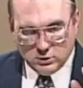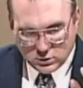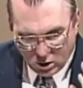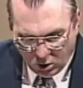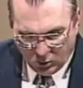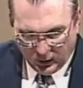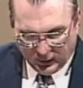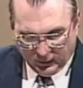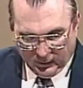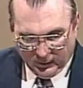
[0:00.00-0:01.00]

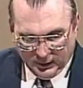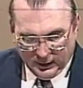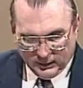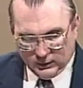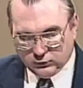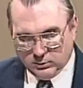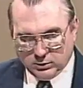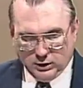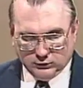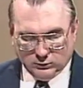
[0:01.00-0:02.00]
knowing that
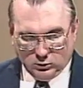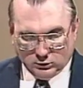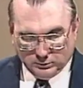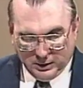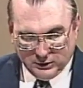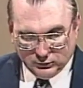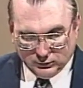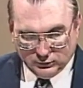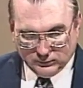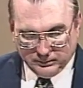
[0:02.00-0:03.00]
tribulation works
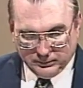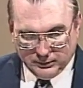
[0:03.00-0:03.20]
patience,